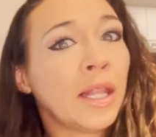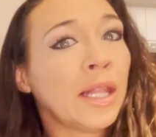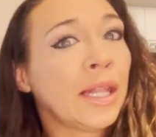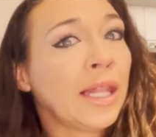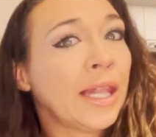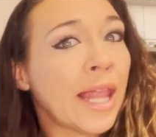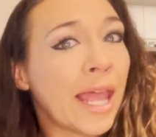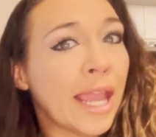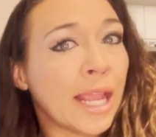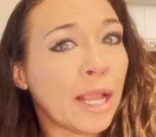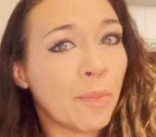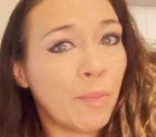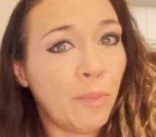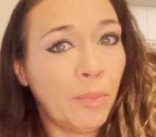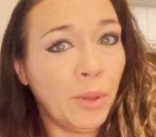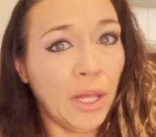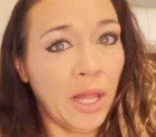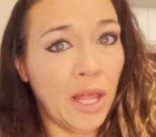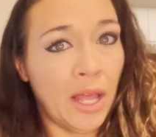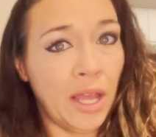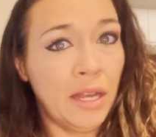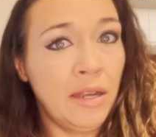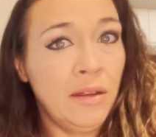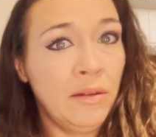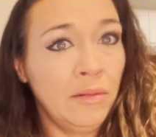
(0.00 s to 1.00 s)
like
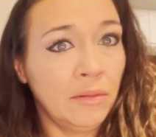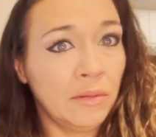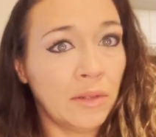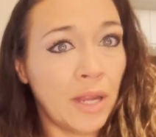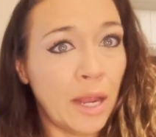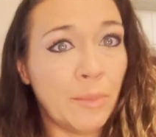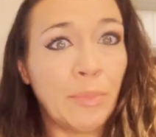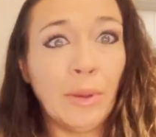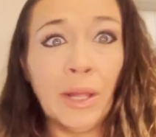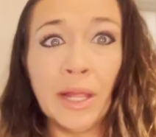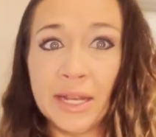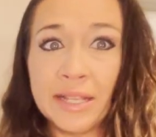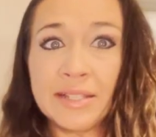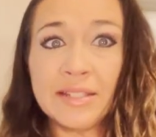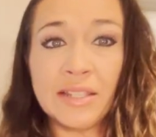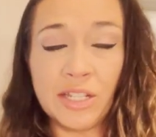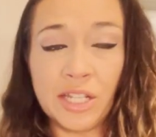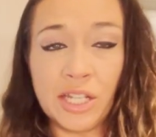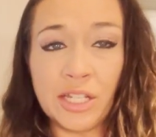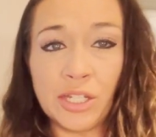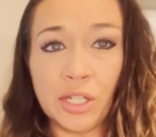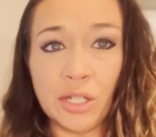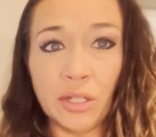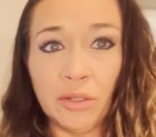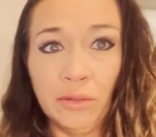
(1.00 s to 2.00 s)
blood, and blood is a
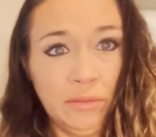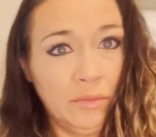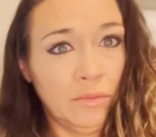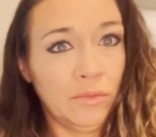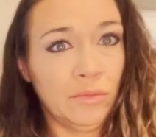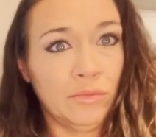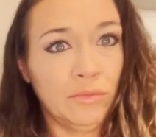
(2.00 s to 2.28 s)
tissue,